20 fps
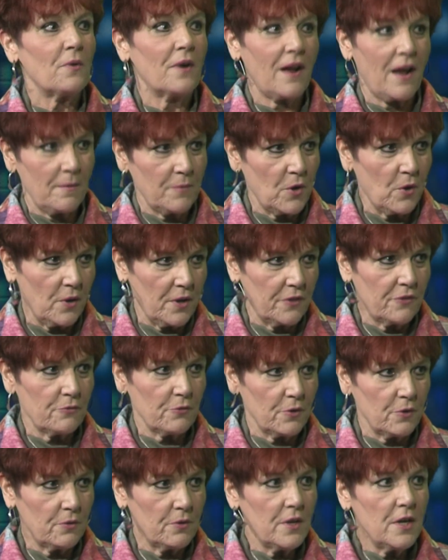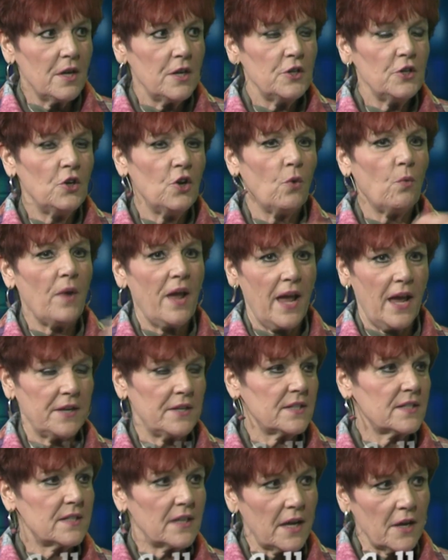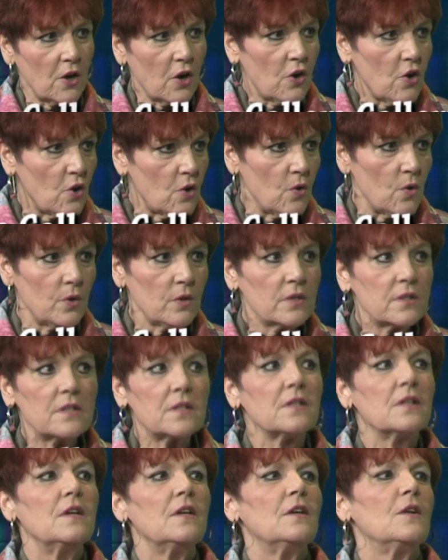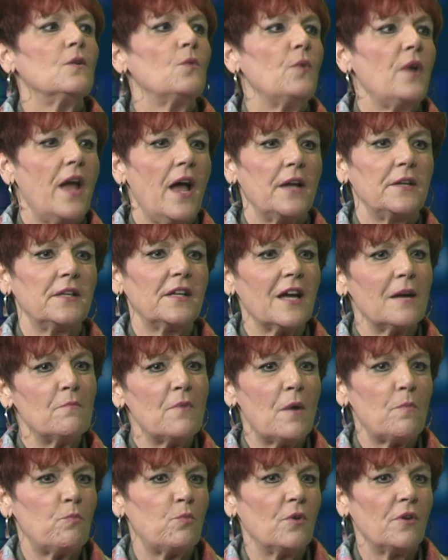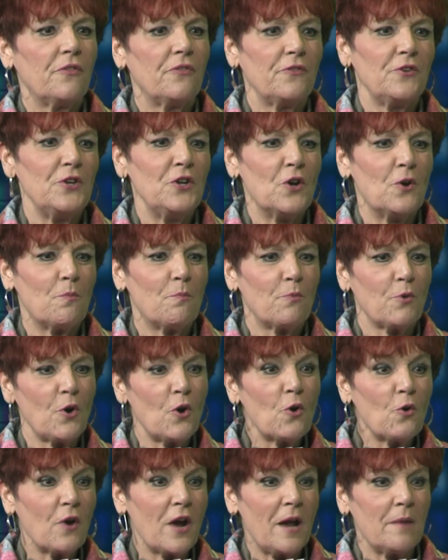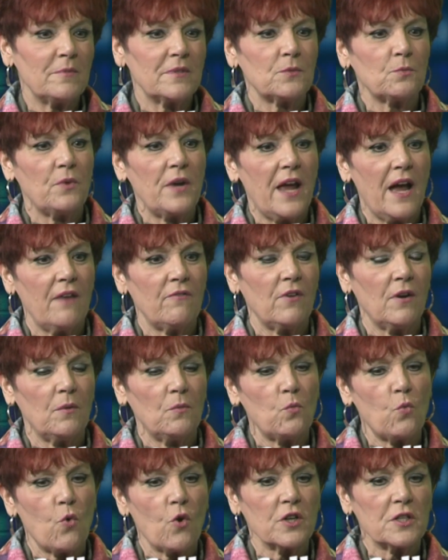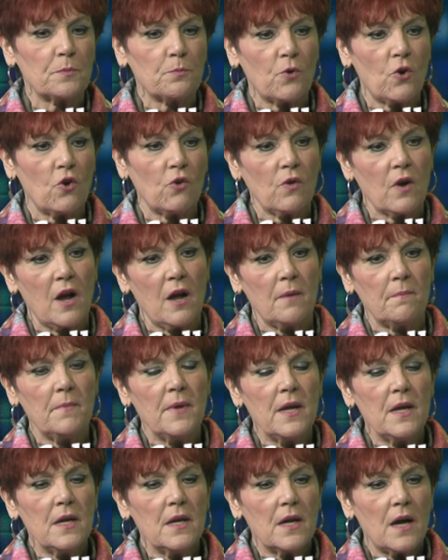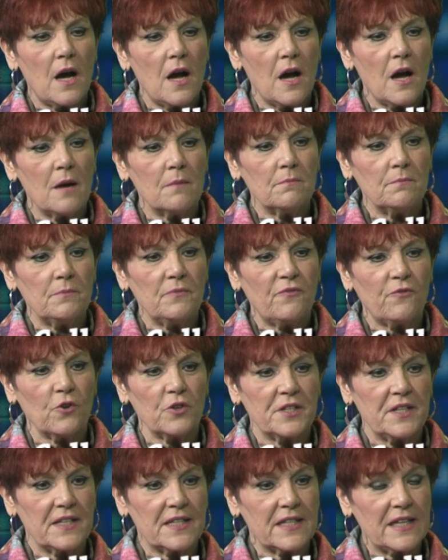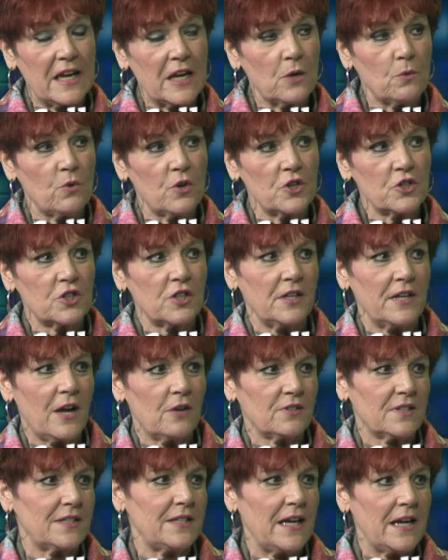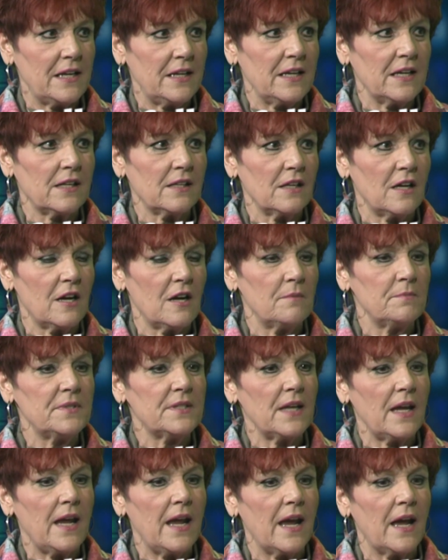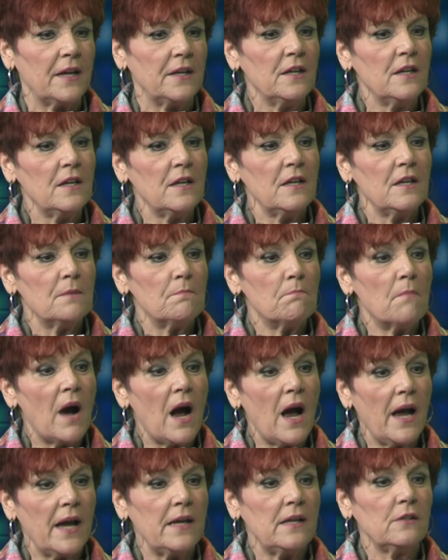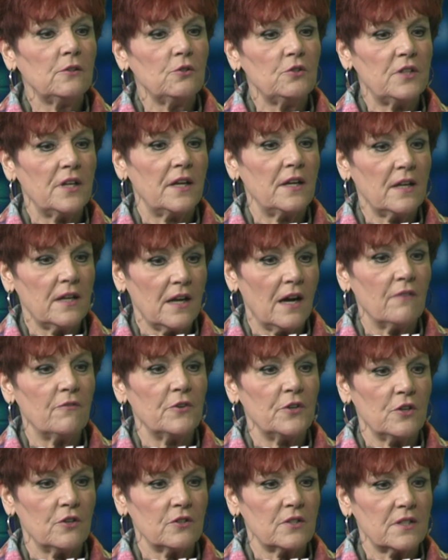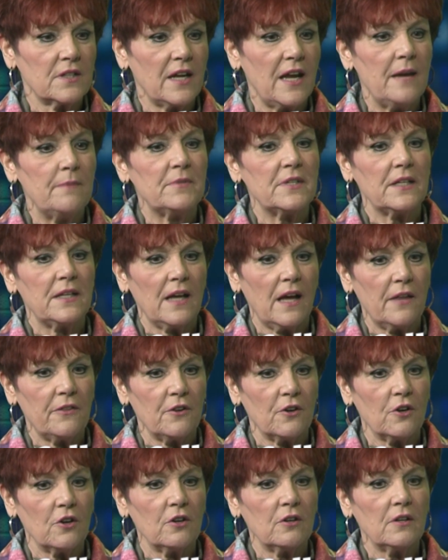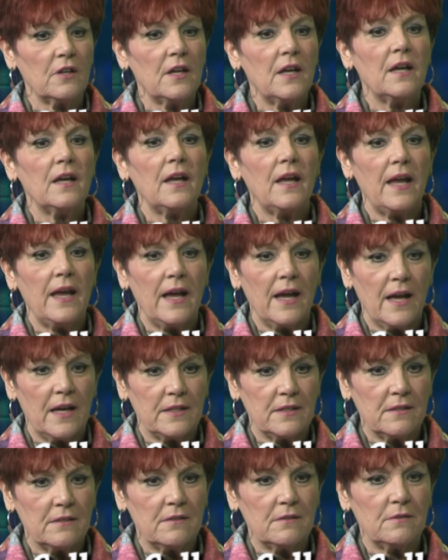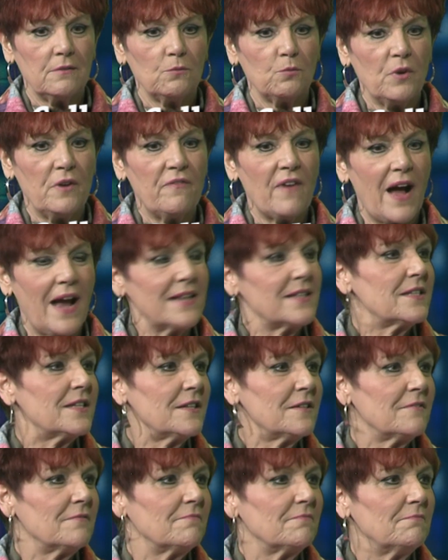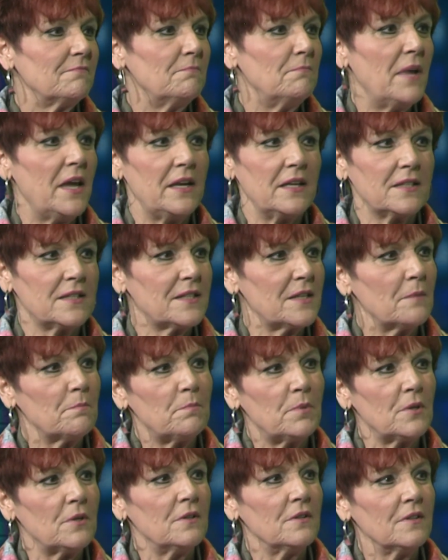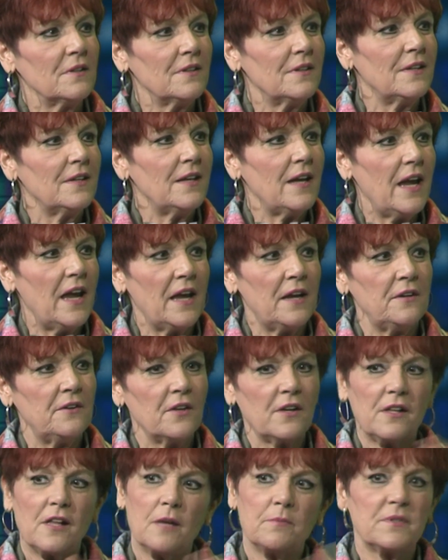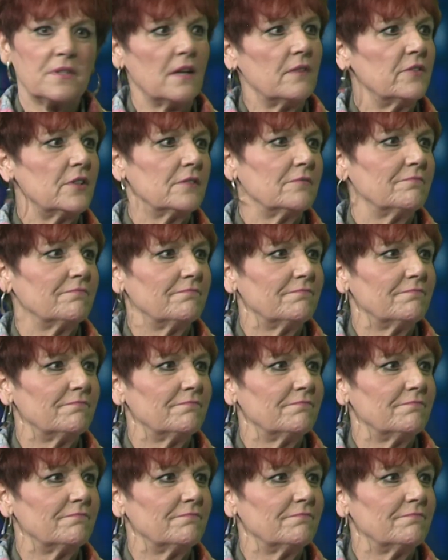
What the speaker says: I'm going through. We had to set our goals. We had to come up with programs. We have a awards program for distinguished and outstanding clubs, and my lieutenant governors came together and revised it, made it simple, and the clubs love it.